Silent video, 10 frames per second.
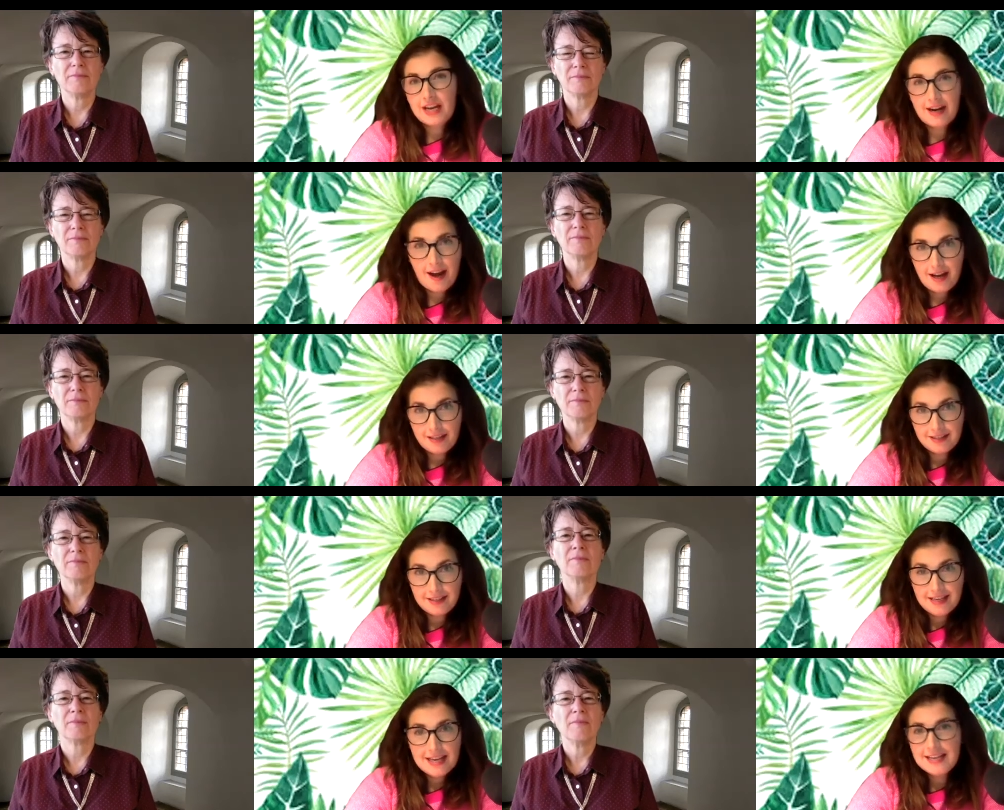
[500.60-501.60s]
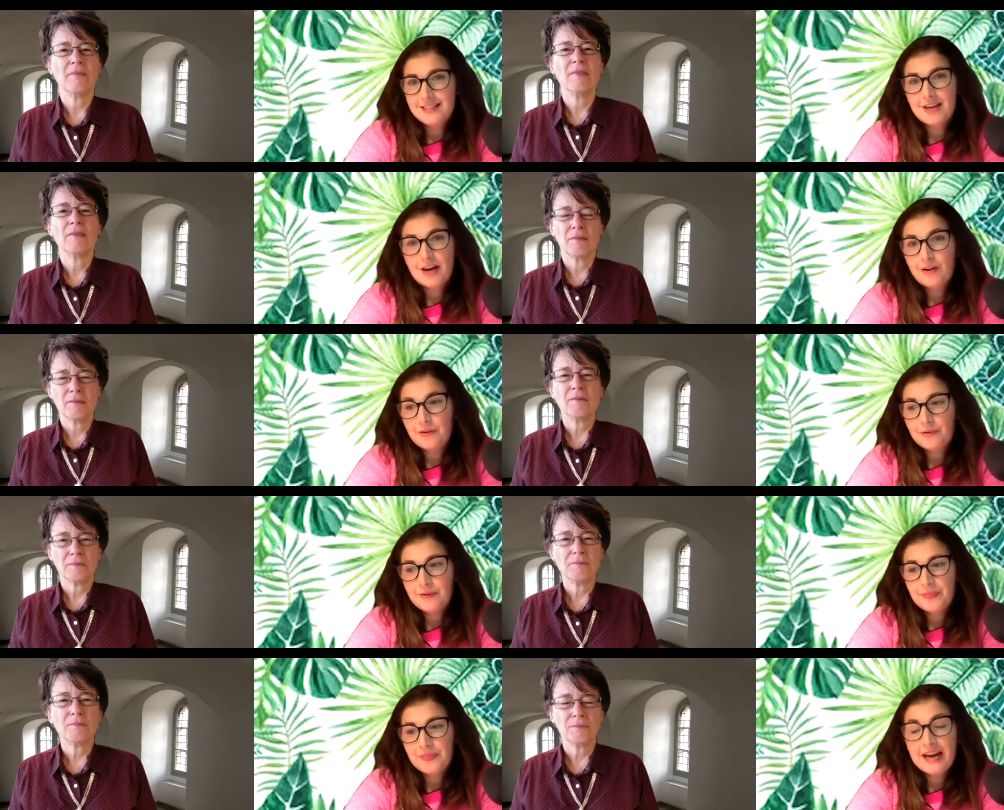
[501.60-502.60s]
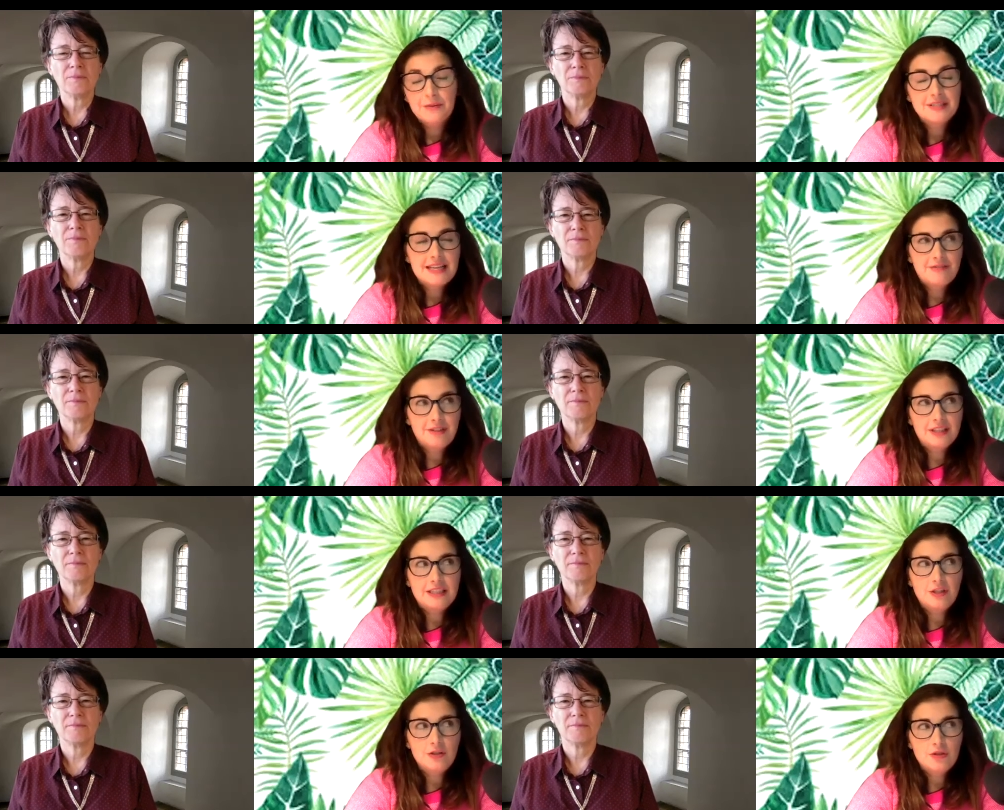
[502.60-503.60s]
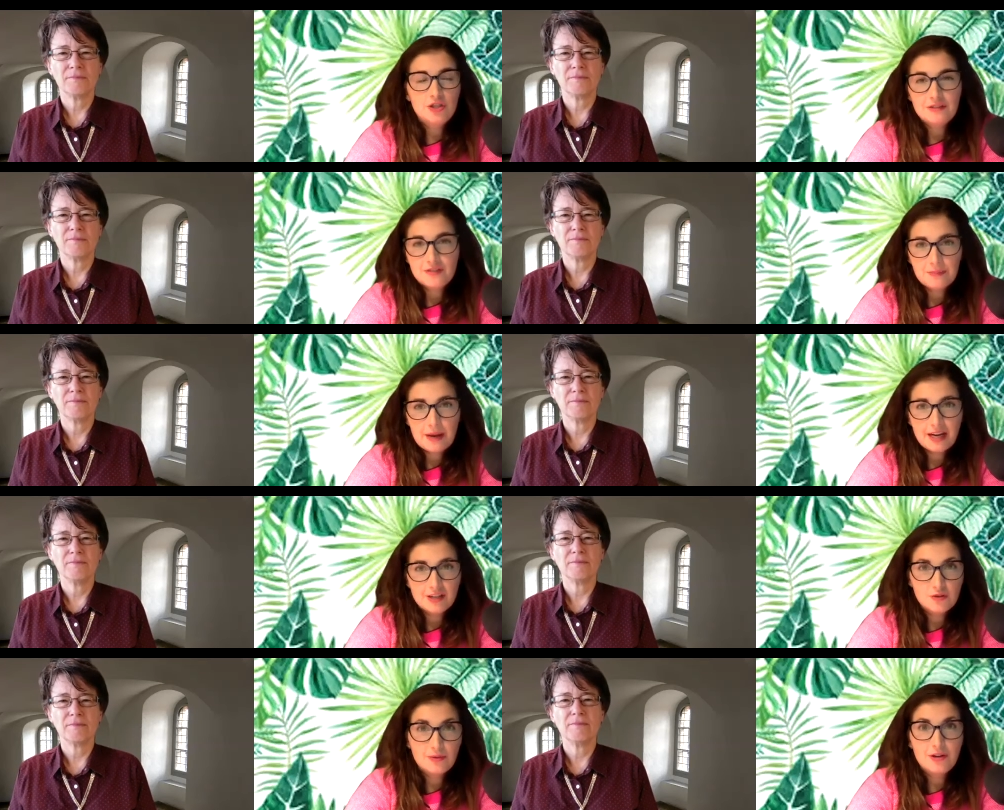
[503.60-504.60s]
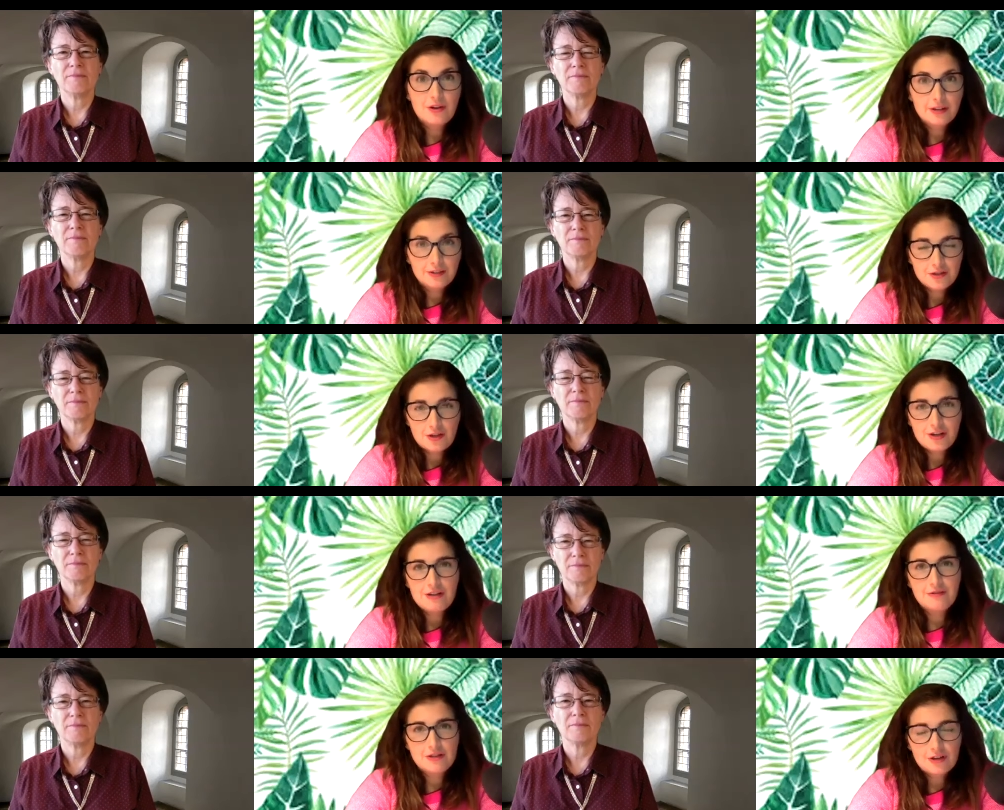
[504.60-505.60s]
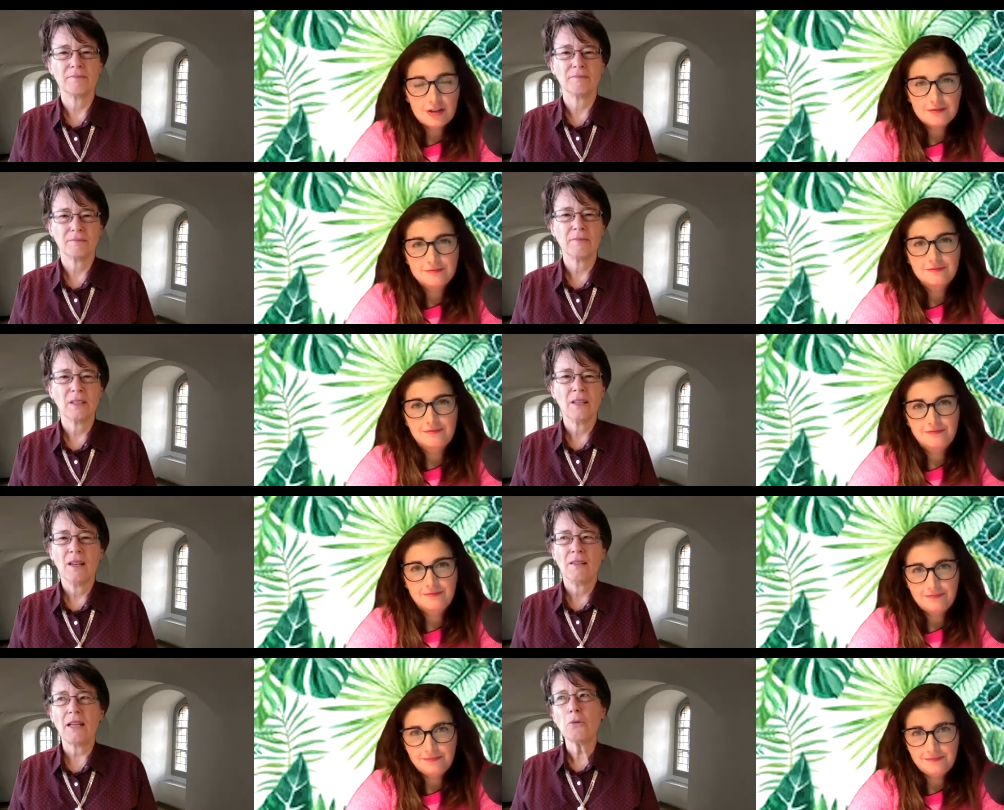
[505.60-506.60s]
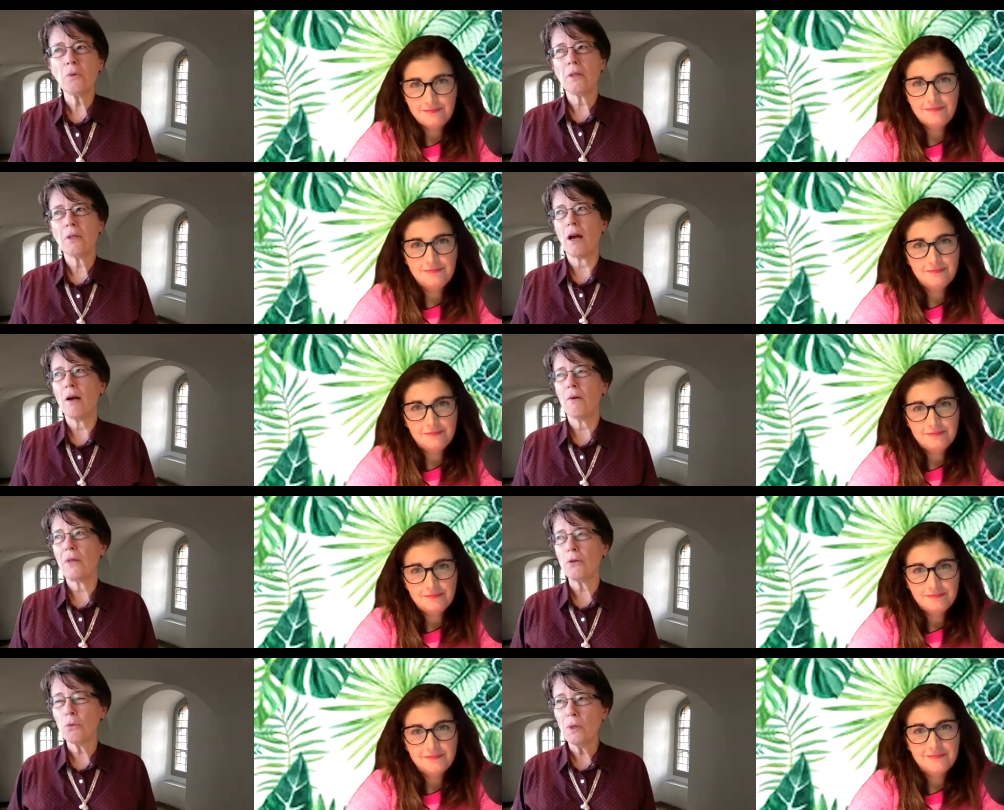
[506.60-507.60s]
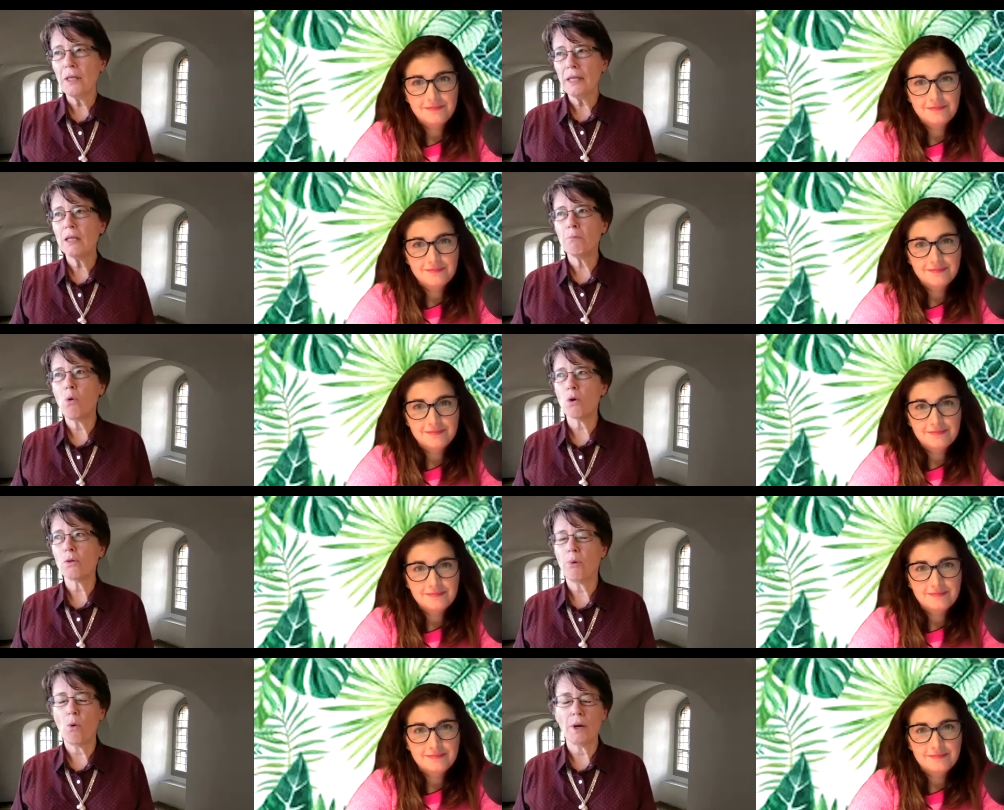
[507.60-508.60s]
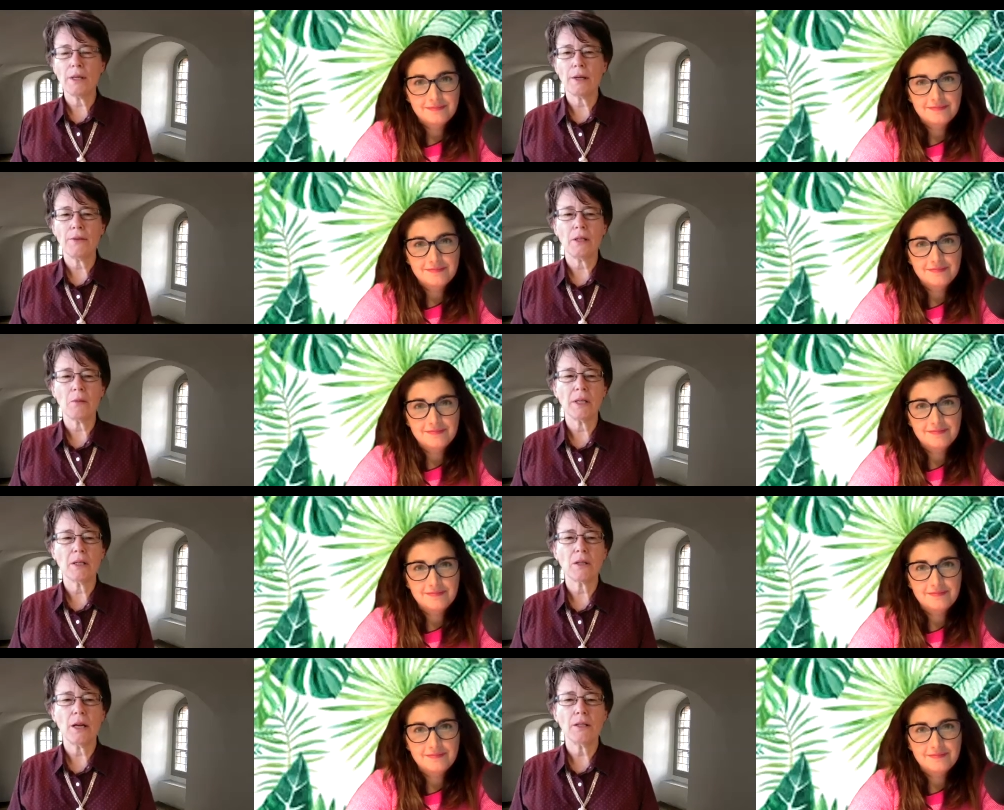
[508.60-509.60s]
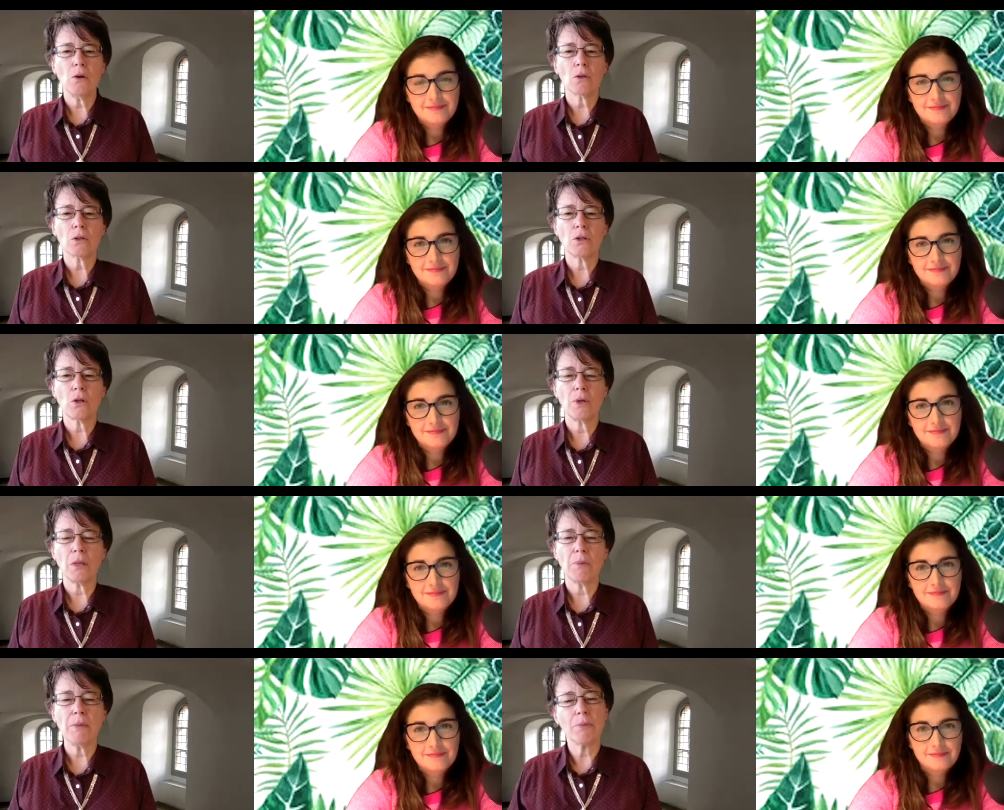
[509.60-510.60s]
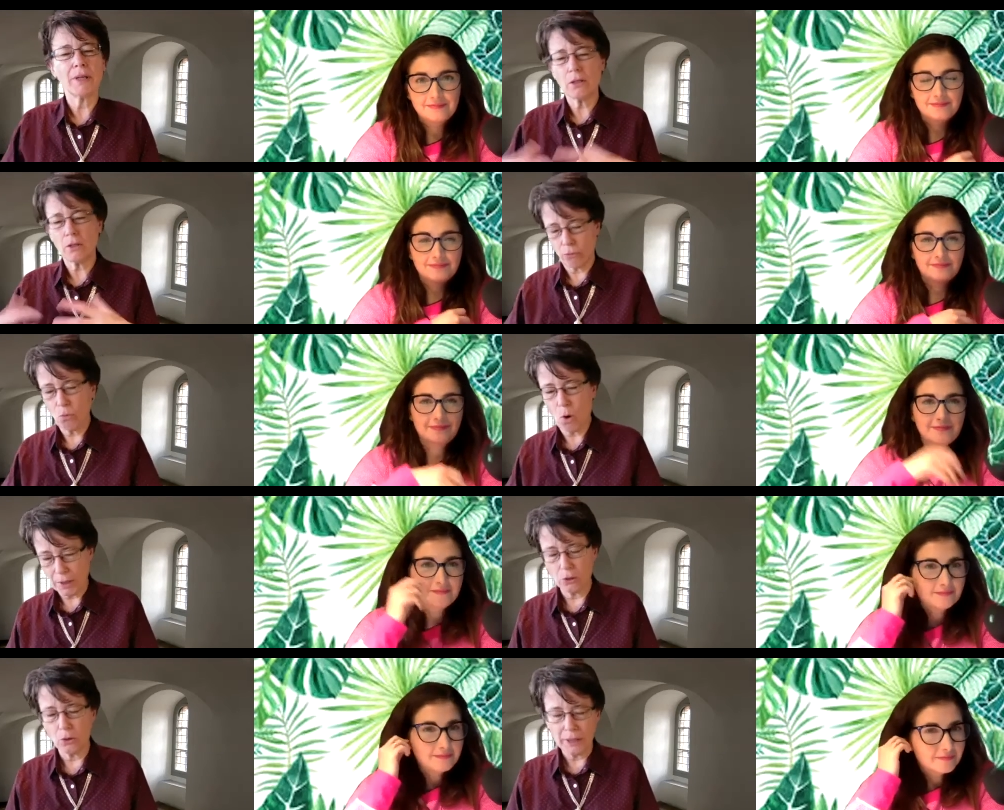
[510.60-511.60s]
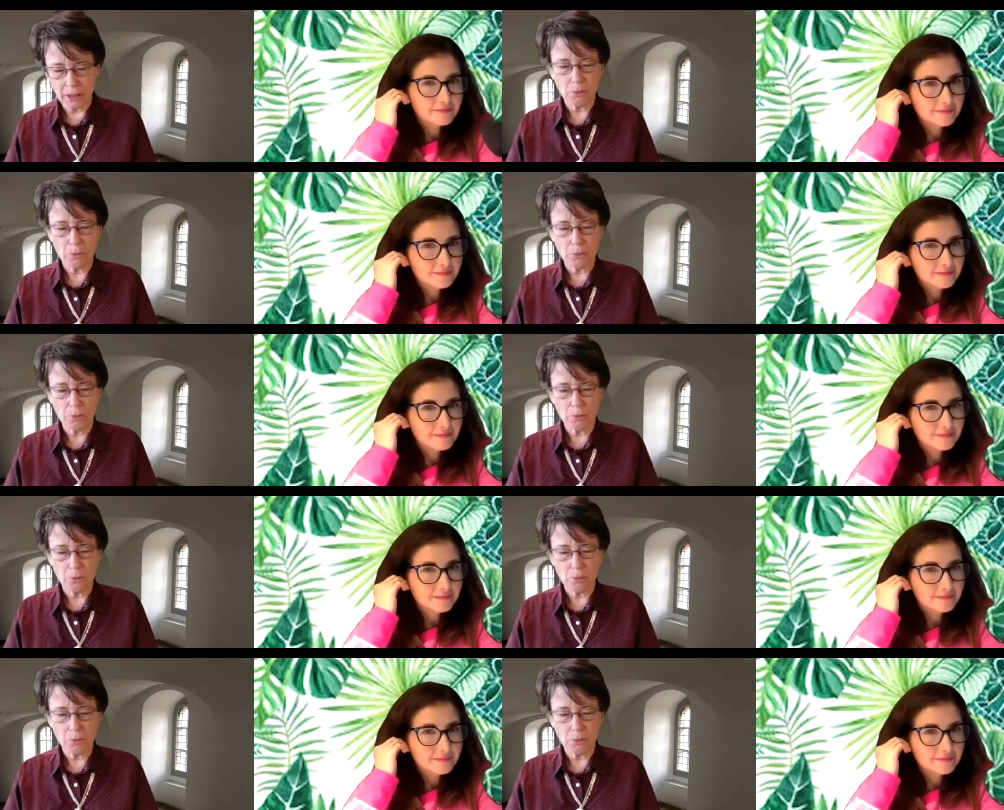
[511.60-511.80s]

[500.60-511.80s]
Speaker 1: cannot. So that was definitely a huge shift in my entrepreneurial journey, for sure.
Speaker 2: That's really an important point, I think, because I talk to so many people because of what we do. We teach